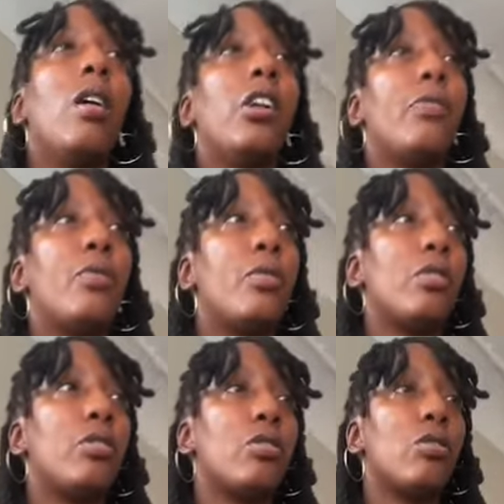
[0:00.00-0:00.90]
And of
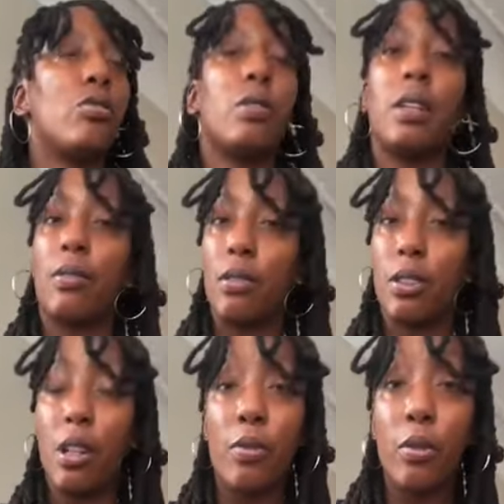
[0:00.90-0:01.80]
course, you can give
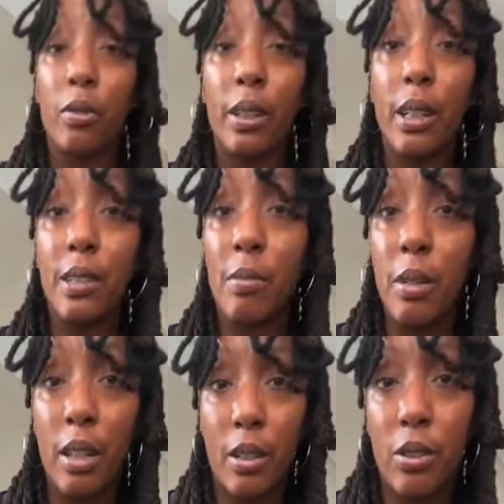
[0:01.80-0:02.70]
yourself an orgasm,
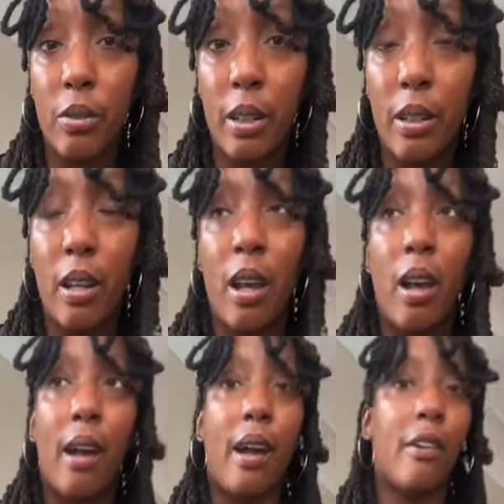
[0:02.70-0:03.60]
and that's great.
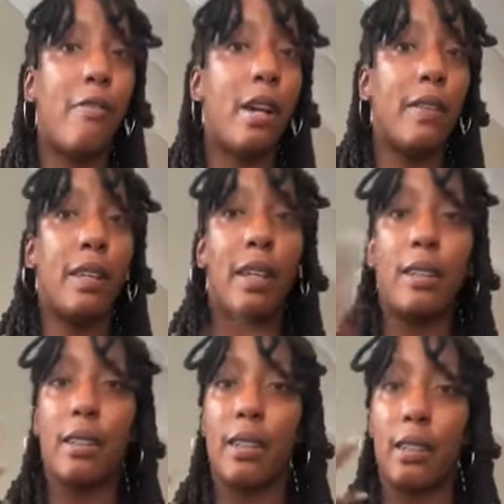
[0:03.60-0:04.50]
I find that
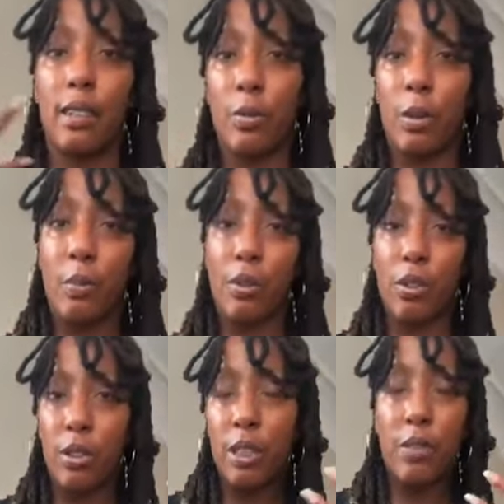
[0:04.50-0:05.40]
connecting with a
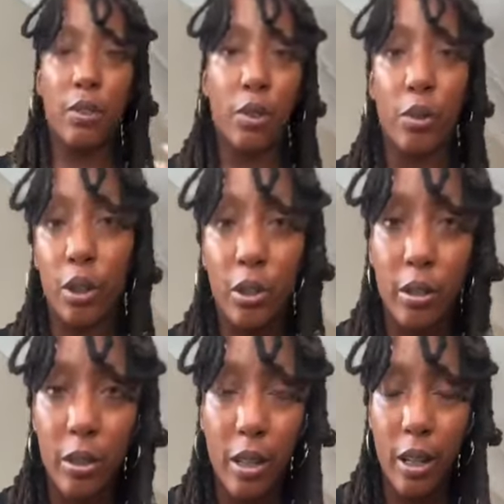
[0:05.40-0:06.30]
person is even greater.
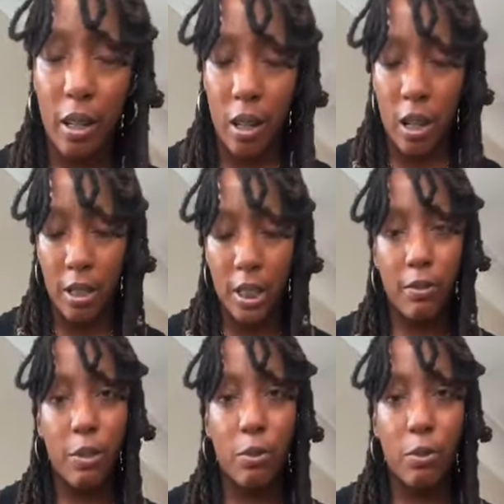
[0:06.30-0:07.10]
It's like the difference